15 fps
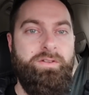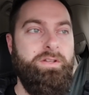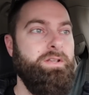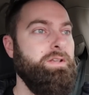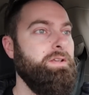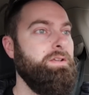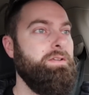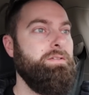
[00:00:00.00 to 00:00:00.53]

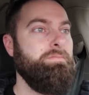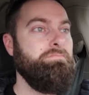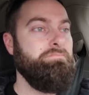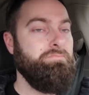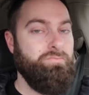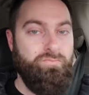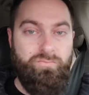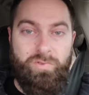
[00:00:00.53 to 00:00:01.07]
the
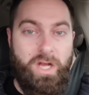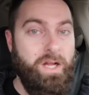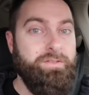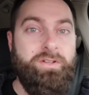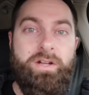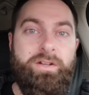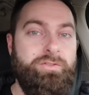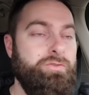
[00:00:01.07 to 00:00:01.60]

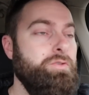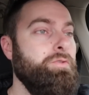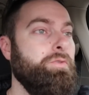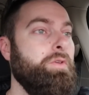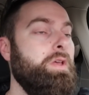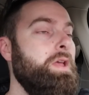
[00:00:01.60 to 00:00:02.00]
God's honest truth.